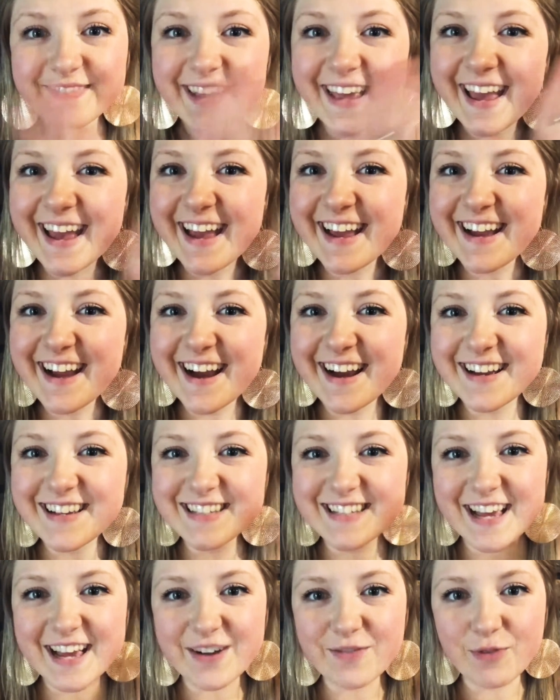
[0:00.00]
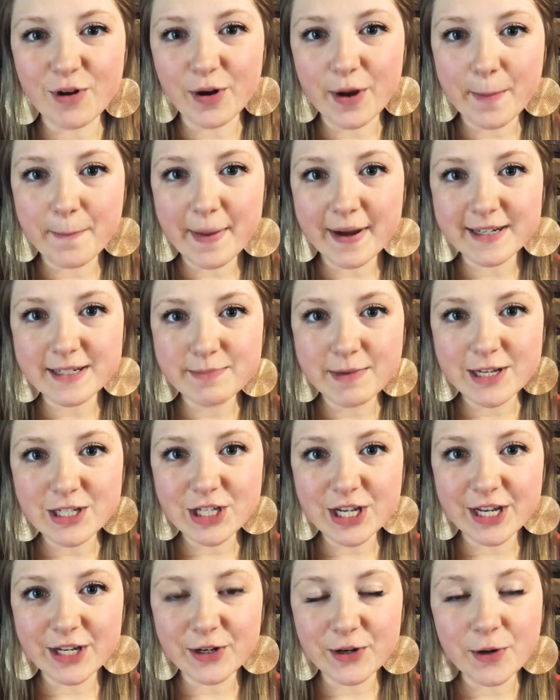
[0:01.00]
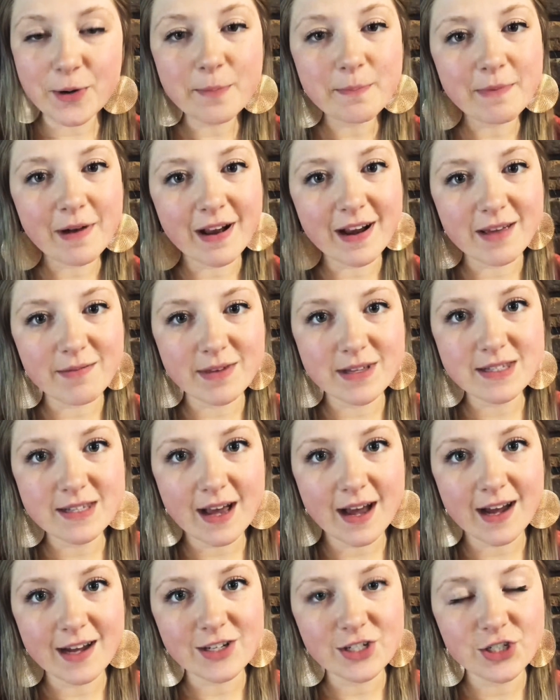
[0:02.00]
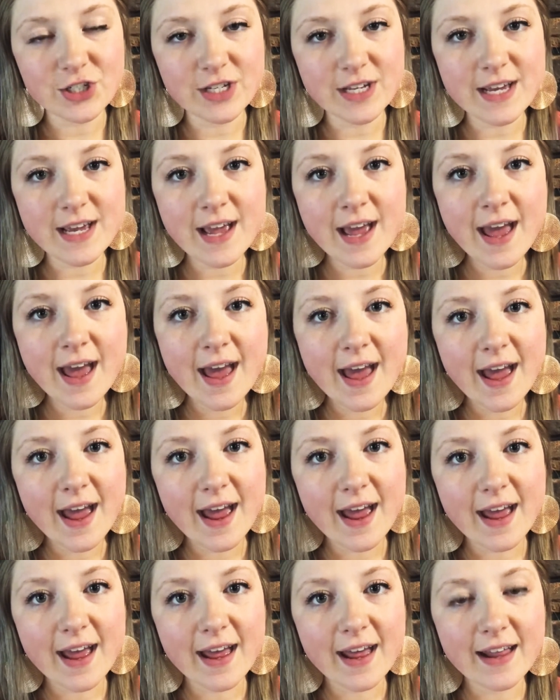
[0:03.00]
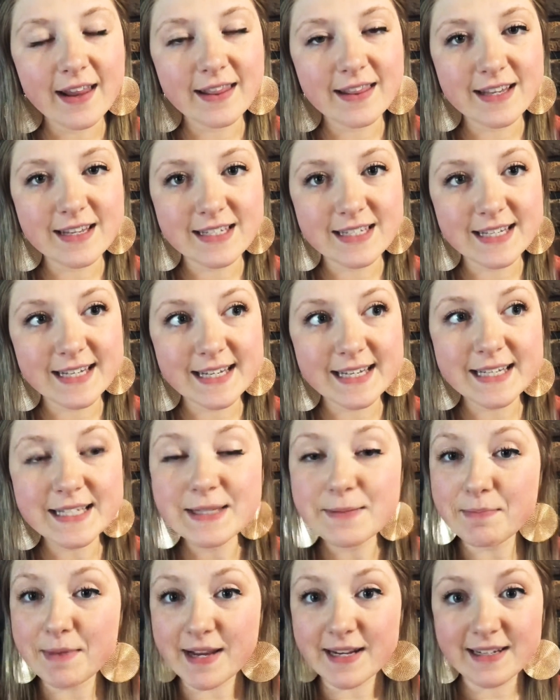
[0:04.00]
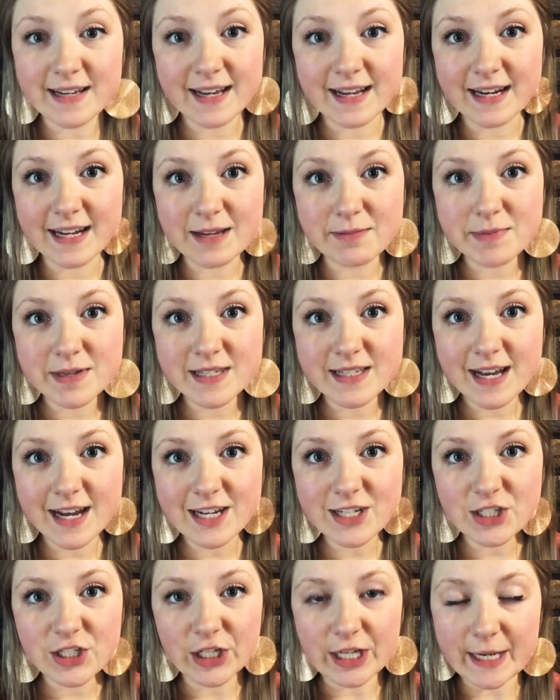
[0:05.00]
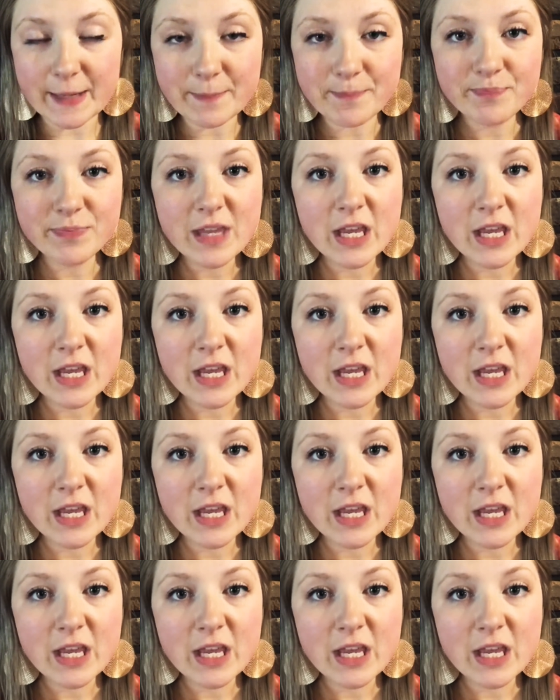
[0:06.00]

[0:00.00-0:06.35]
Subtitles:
Hey guys, and welcome back to my channel. My name is Ashley and this is Maintaining Miss Ashley.